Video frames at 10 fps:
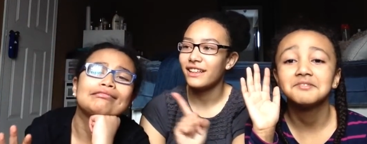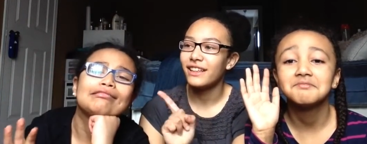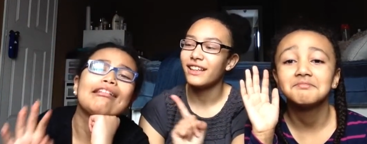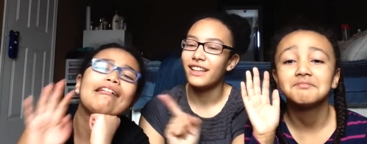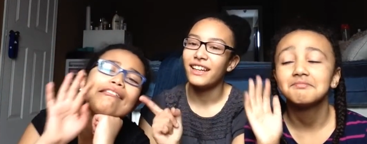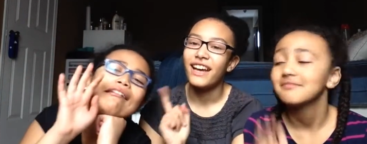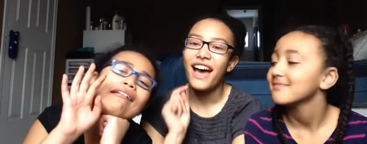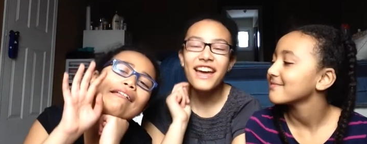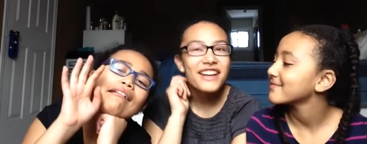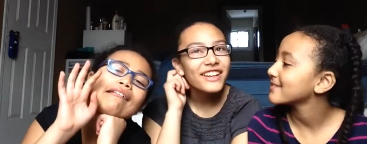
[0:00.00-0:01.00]
Speaker 1: I
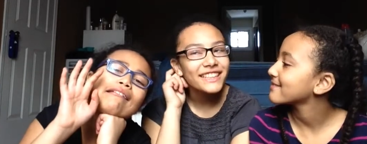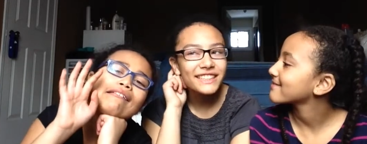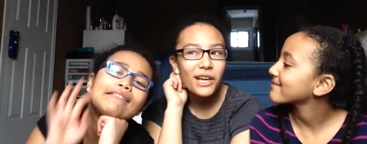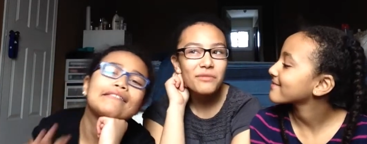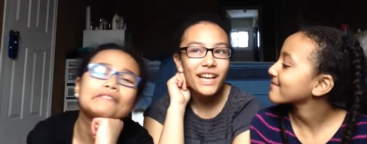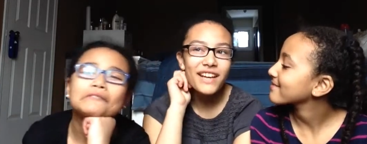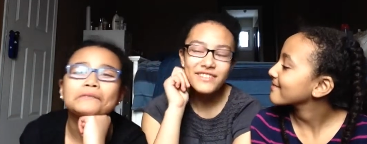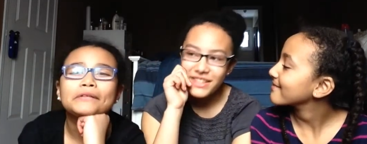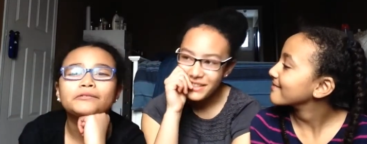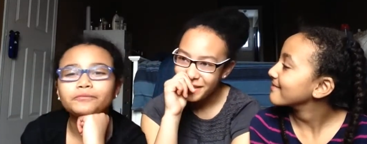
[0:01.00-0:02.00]
don't know. Sometimes
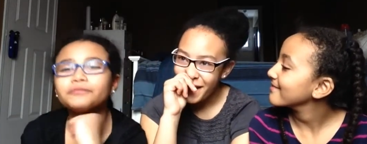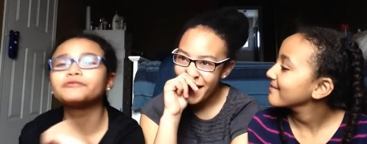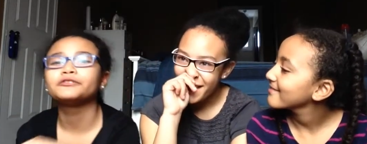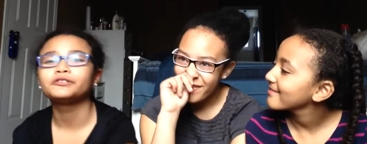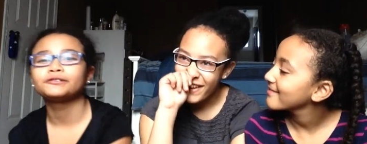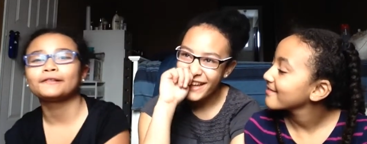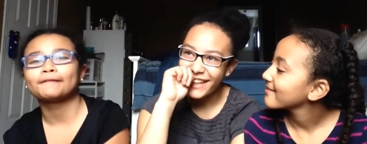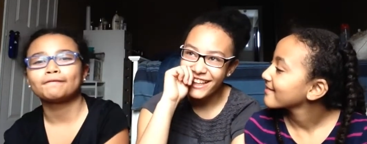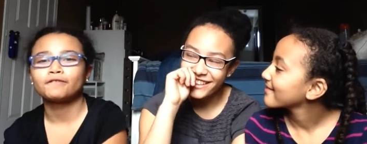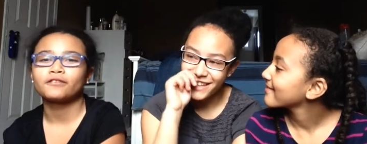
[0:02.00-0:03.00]
I'll cry
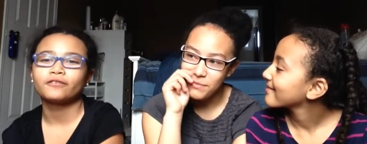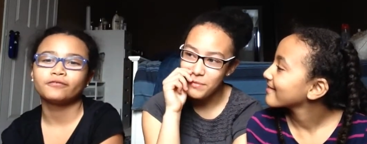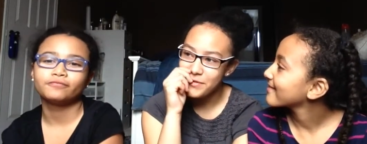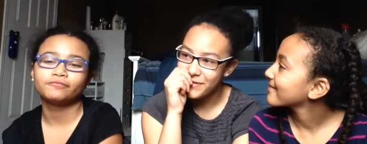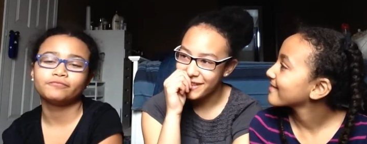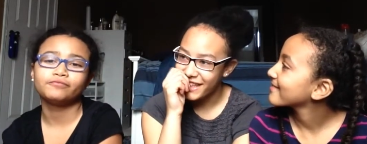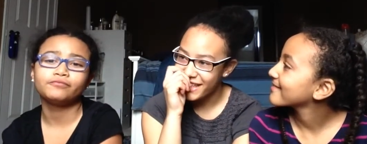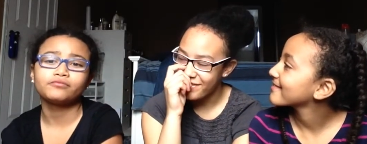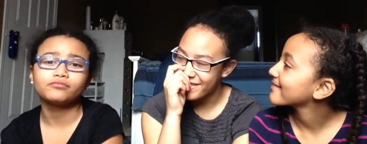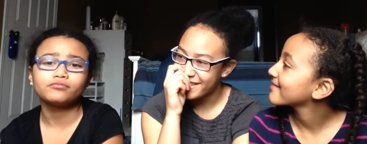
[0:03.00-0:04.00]
depending on the type of movie. Like
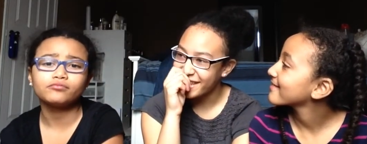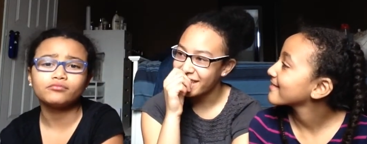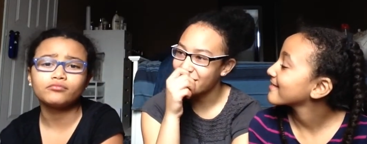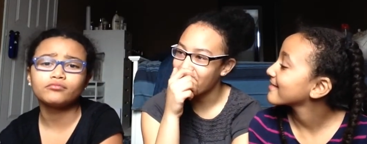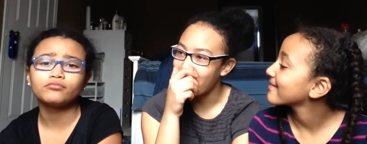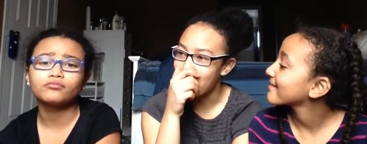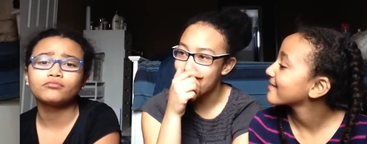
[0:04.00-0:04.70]
if it's like a dog